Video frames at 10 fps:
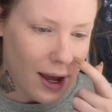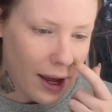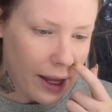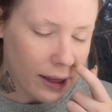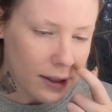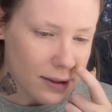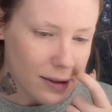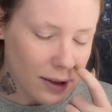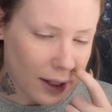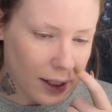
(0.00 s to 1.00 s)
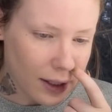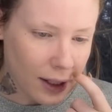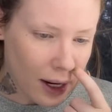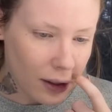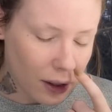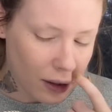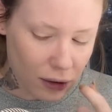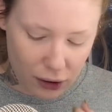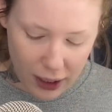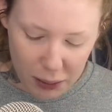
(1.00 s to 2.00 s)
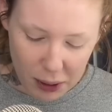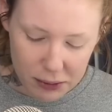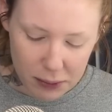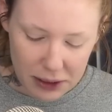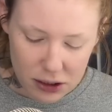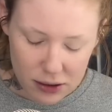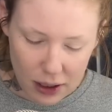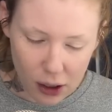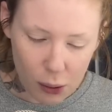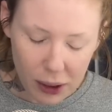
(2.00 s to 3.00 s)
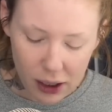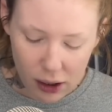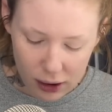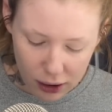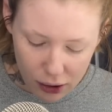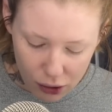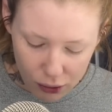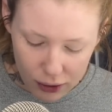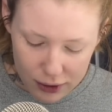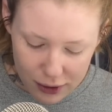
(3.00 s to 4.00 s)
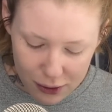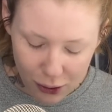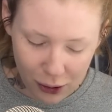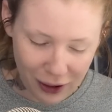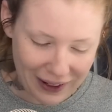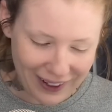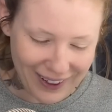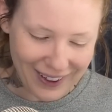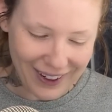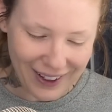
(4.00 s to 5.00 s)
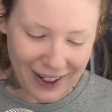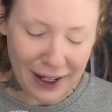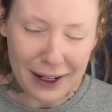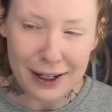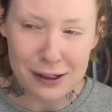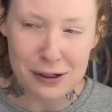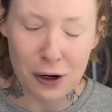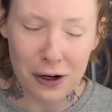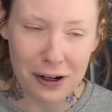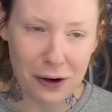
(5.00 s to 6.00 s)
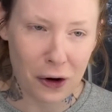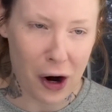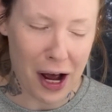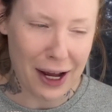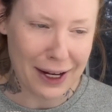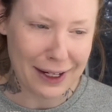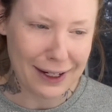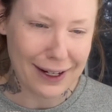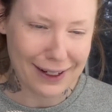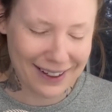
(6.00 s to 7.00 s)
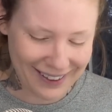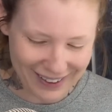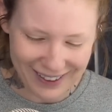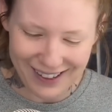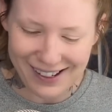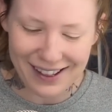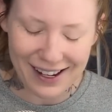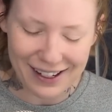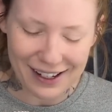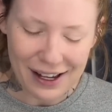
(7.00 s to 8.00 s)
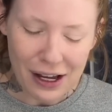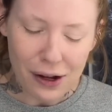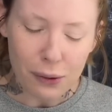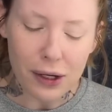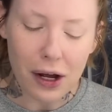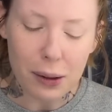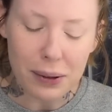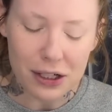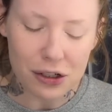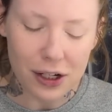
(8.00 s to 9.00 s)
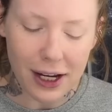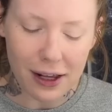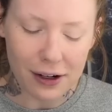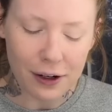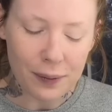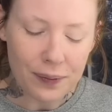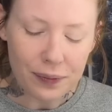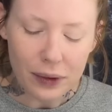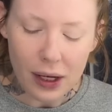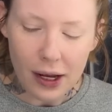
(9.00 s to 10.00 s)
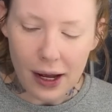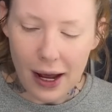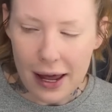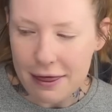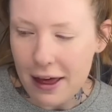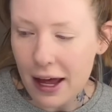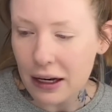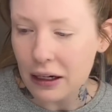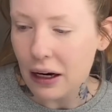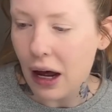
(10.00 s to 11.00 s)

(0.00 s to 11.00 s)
And this, like, younger girl came up to me. She's like, oh my god, are you Karuna Satori? And I, like, start to cry. And, like, we got a picture together. And then